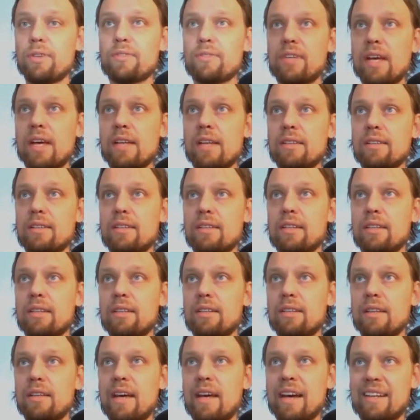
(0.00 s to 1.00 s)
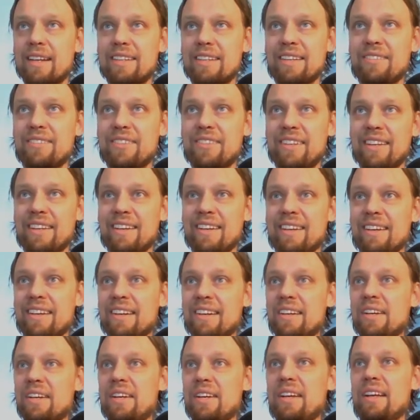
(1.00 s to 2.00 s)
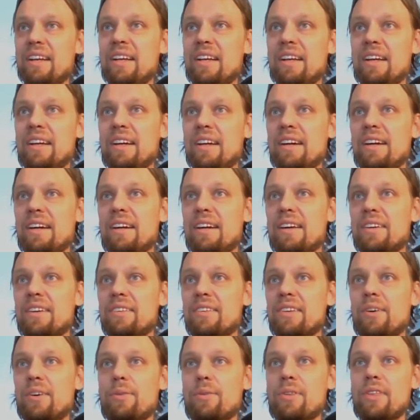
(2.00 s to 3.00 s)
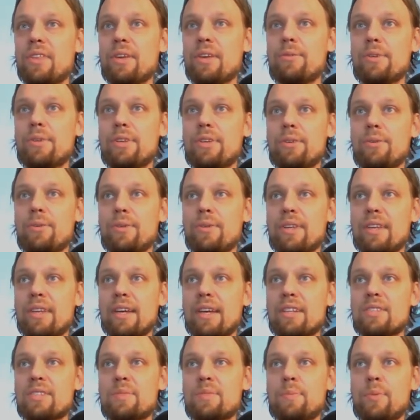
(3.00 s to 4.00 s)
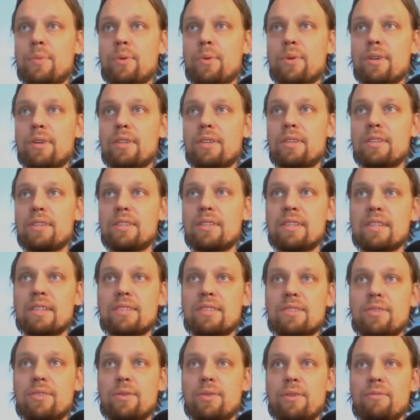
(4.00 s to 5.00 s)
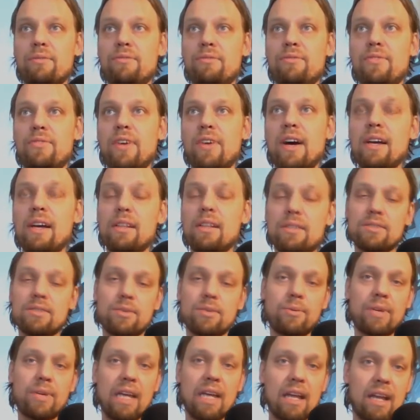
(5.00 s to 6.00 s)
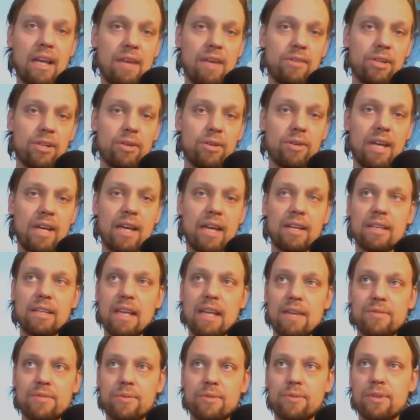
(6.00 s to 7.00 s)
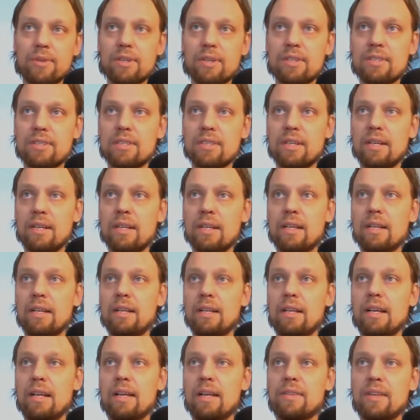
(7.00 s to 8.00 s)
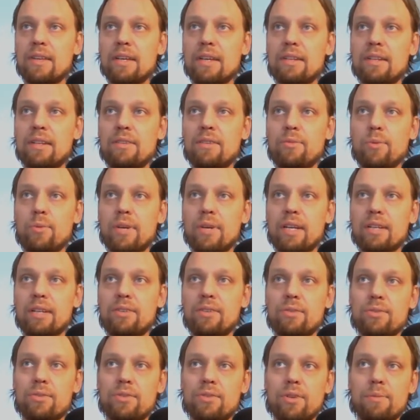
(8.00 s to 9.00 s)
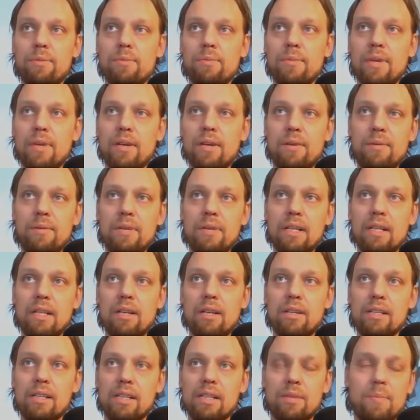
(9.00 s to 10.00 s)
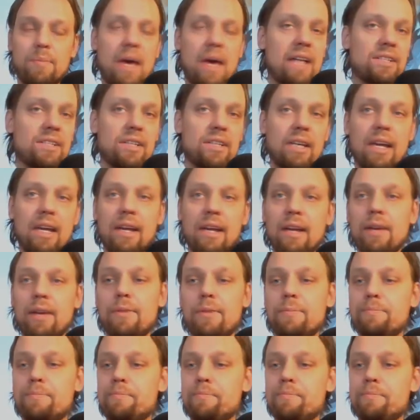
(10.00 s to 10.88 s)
that activity, The only thing we do is export this to a file we can have a look at it afterwards, and then we do a little magic here,